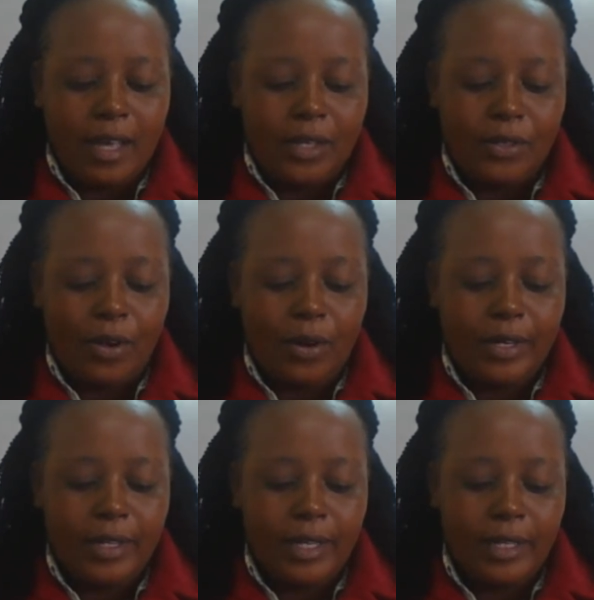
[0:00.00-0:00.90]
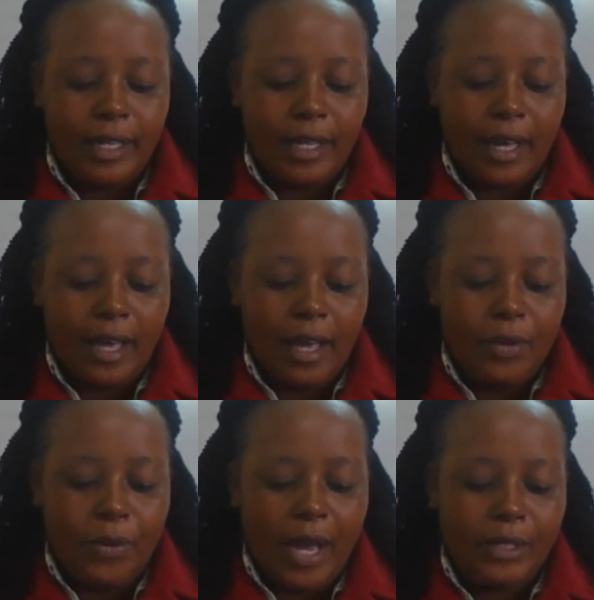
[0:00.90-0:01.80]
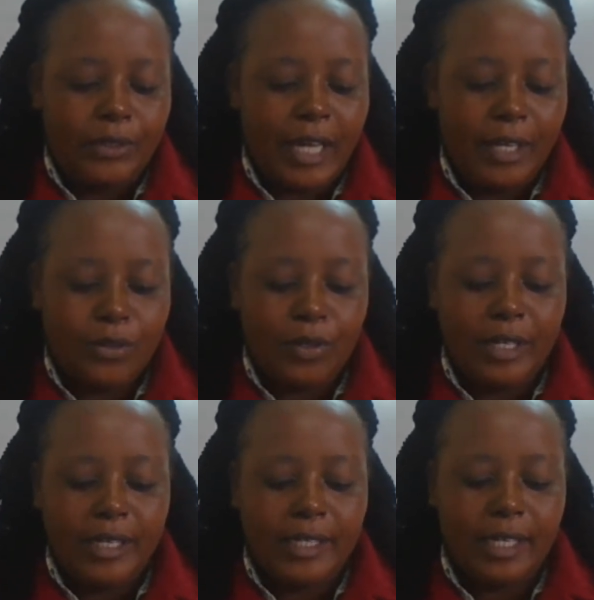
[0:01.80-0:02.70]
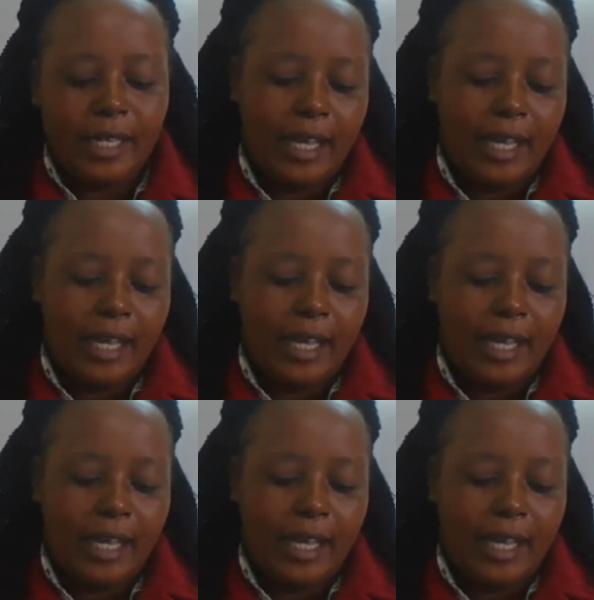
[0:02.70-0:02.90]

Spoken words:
So in this, you have just to list